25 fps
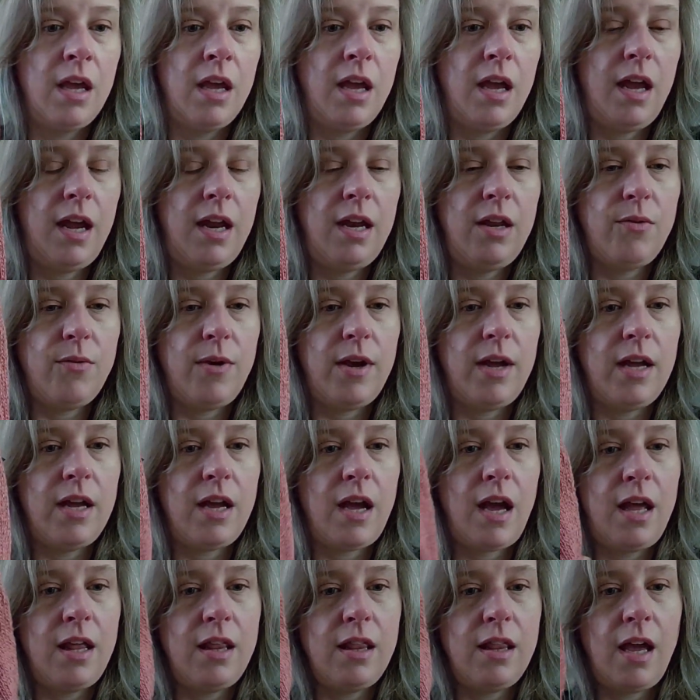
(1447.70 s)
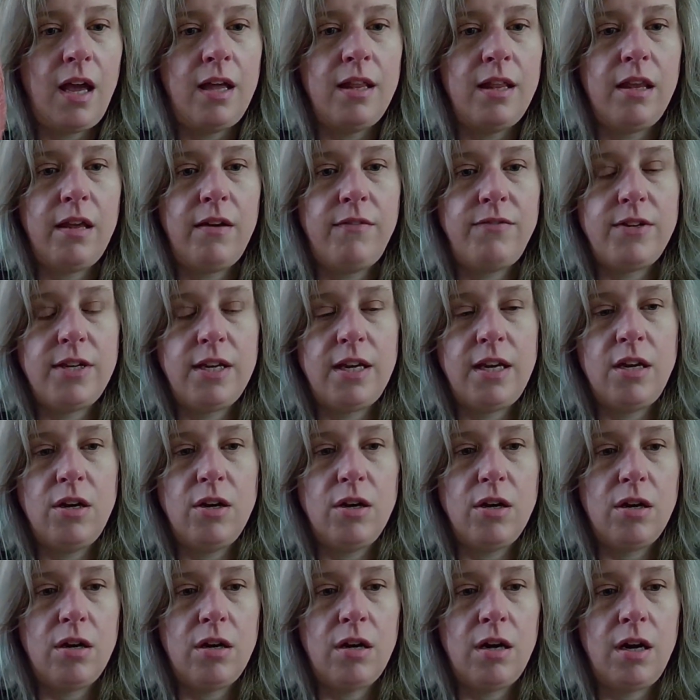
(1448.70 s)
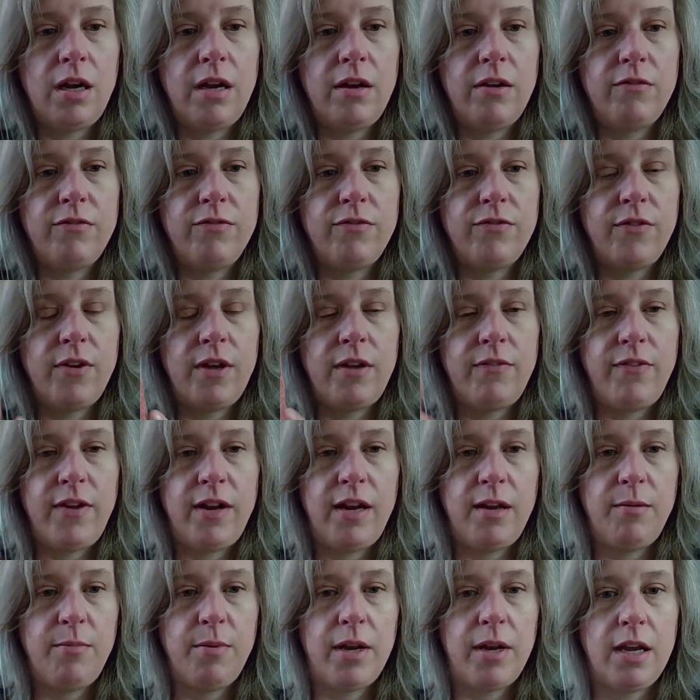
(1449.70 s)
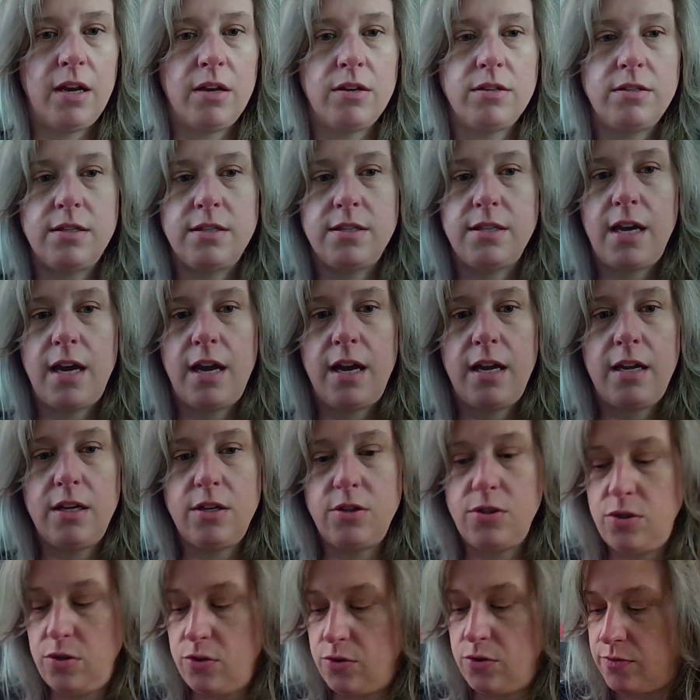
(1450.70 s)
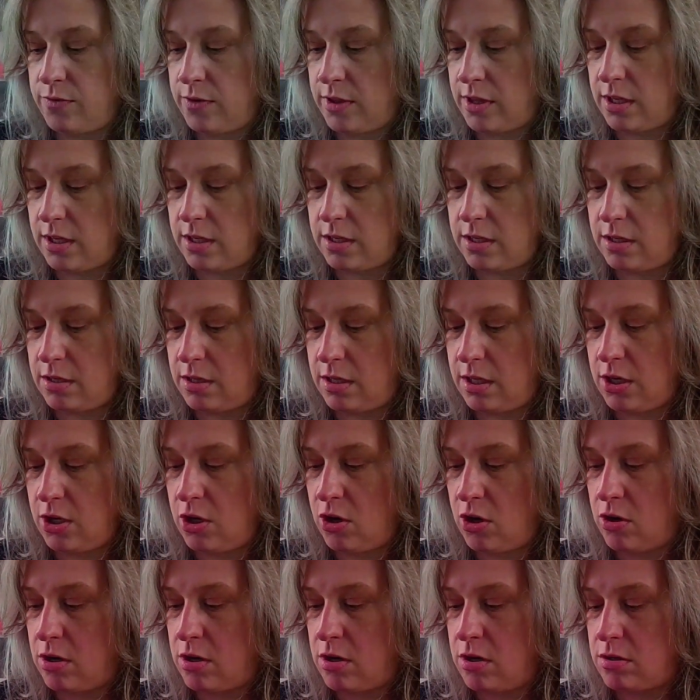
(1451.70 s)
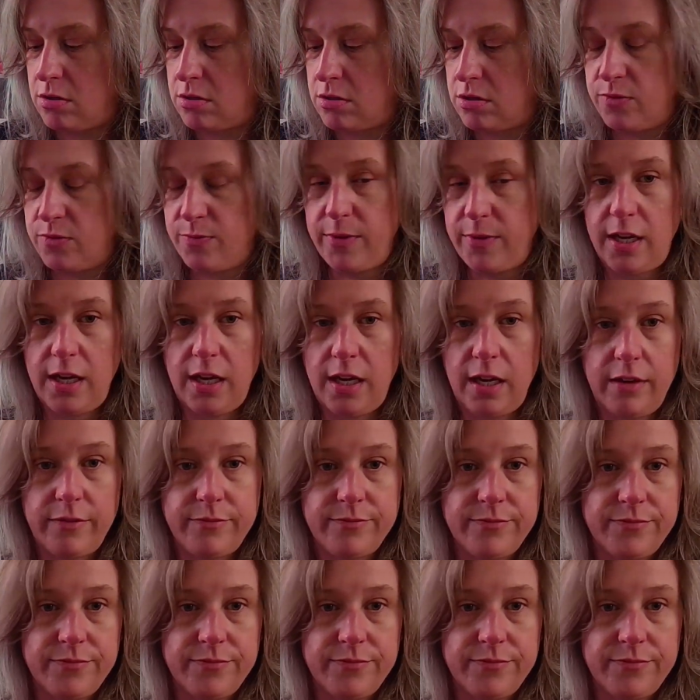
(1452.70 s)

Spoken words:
Anyway, I'd love to hear if anybody else has had issues with the yarn splitting.